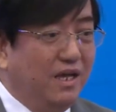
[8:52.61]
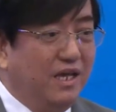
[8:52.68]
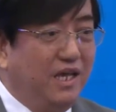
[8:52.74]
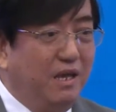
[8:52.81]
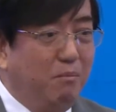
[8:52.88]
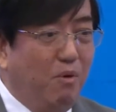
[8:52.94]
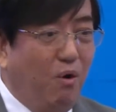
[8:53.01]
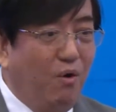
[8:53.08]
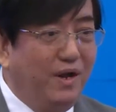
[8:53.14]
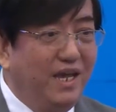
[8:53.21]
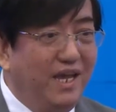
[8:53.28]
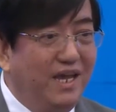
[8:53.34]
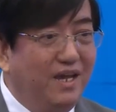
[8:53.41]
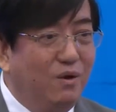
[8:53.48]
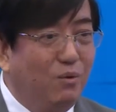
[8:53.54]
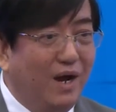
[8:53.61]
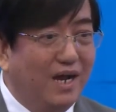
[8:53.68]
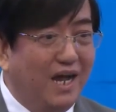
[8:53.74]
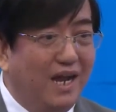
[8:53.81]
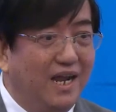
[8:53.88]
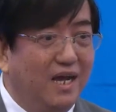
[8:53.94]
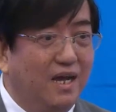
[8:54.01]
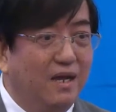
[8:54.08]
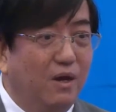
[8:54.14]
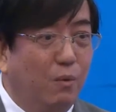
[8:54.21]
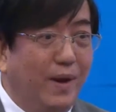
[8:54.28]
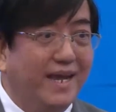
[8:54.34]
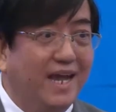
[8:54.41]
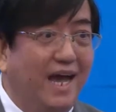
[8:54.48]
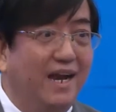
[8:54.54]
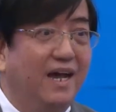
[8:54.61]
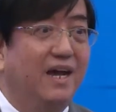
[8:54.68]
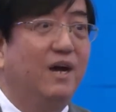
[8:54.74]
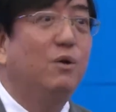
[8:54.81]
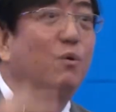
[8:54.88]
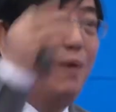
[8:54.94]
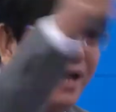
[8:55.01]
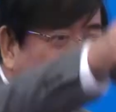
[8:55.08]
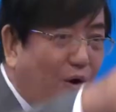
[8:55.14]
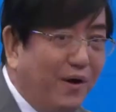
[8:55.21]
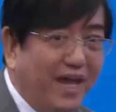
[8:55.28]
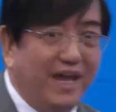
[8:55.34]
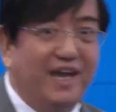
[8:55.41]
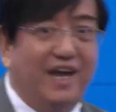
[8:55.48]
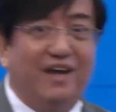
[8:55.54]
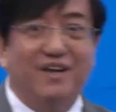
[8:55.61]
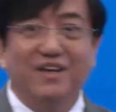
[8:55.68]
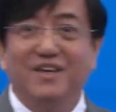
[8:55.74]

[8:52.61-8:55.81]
HemoHIM, what color? White color. What your heck?